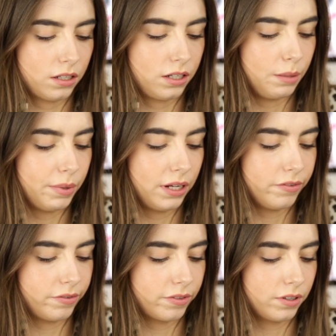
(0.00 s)
Need a bit
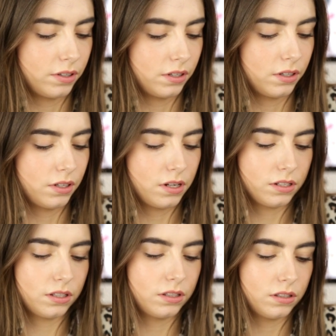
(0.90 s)

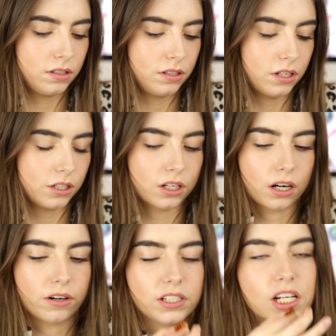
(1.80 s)
of Dutch
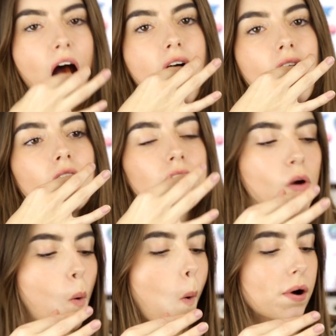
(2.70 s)
courage
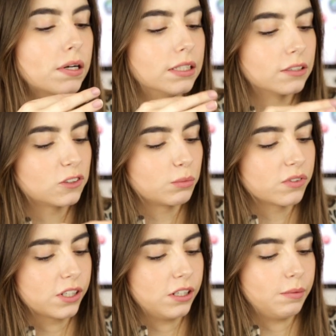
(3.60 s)
in the form
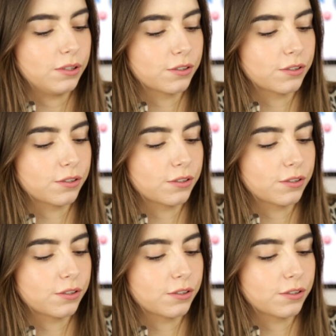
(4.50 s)
of color.